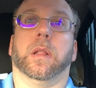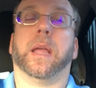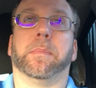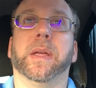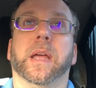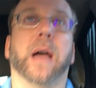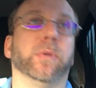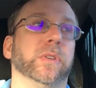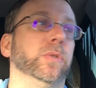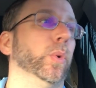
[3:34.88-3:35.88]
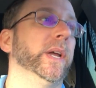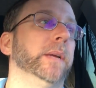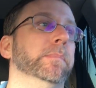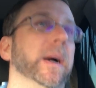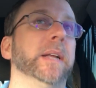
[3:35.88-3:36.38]
like me, I was a
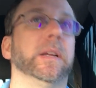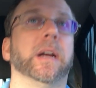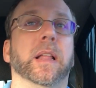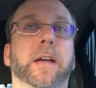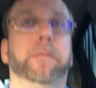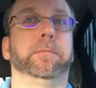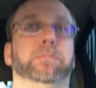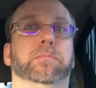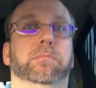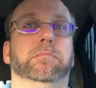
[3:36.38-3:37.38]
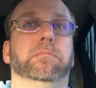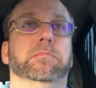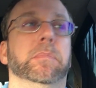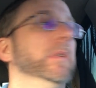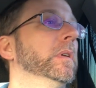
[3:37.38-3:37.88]
twig my entire life.
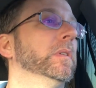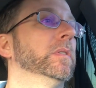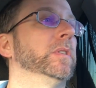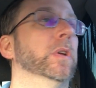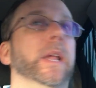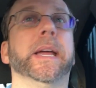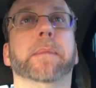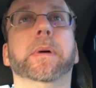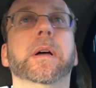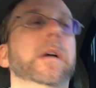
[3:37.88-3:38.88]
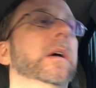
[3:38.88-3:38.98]
Still am.